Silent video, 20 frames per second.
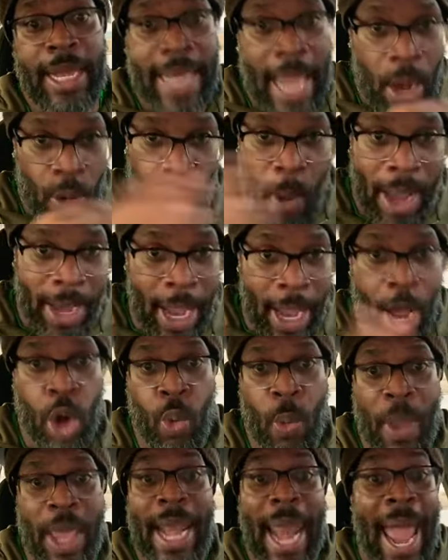That way they're
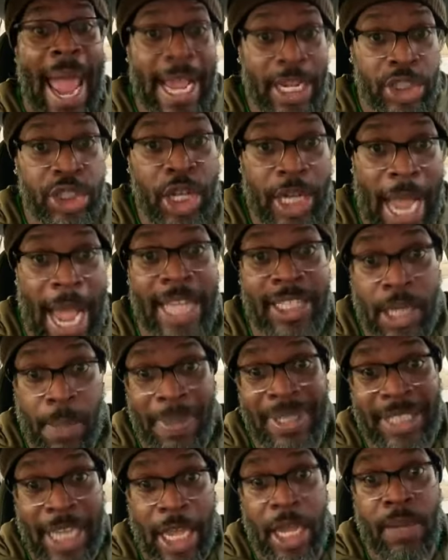going to win. Last year, guys,
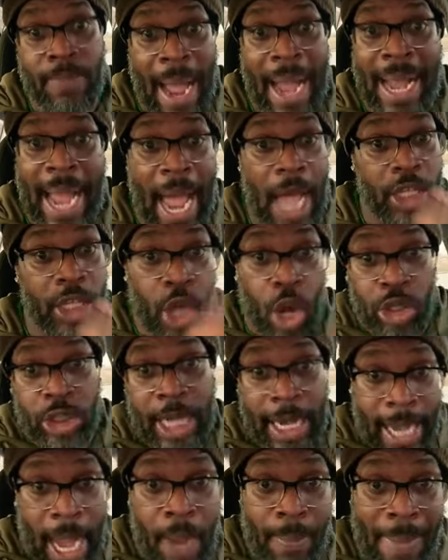I'm going to tell you my guys, go
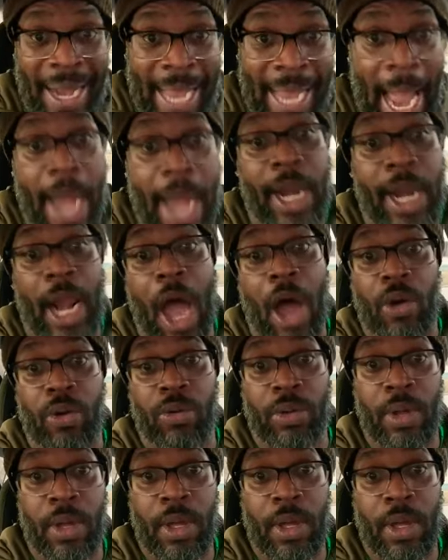check out my catalog.